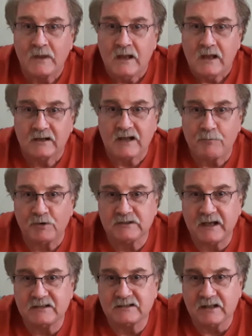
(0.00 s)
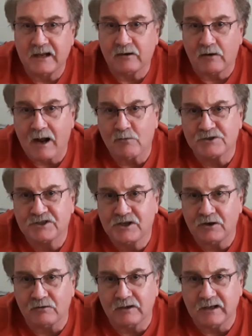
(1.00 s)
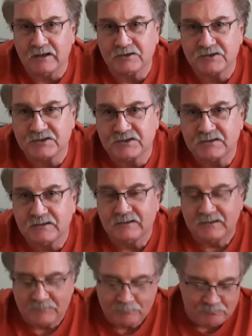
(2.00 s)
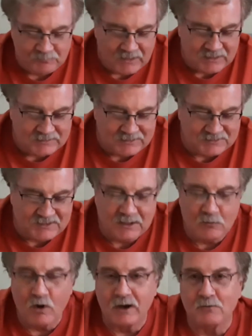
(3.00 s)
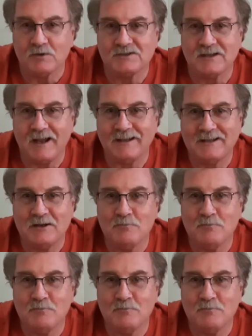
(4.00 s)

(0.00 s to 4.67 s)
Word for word: A couple days later, I was curious to see what it was like in